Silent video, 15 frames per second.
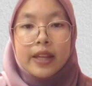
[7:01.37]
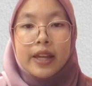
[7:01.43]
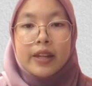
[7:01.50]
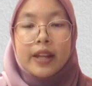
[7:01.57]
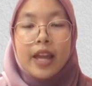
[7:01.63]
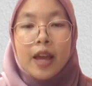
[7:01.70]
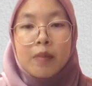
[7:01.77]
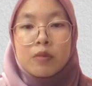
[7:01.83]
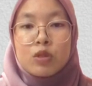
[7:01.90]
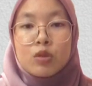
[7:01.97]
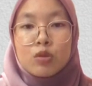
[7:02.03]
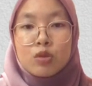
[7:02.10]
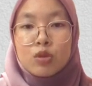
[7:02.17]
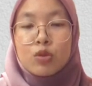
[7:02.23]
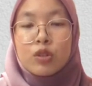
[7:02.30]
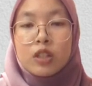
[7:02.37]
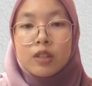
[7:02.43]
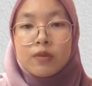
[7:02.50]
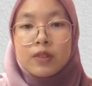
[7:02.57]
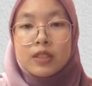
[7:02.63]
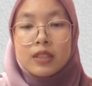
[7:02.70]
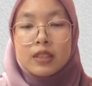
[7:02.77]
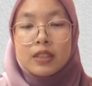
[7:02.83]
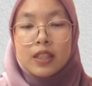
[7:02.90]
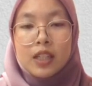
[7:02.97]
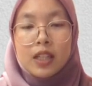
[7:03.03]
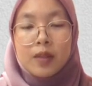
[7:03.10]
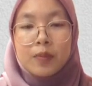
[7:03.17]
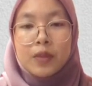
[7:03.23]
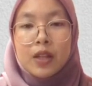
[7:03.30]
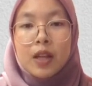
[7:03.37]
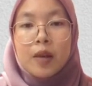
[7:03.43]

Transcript: at Mzuzu University,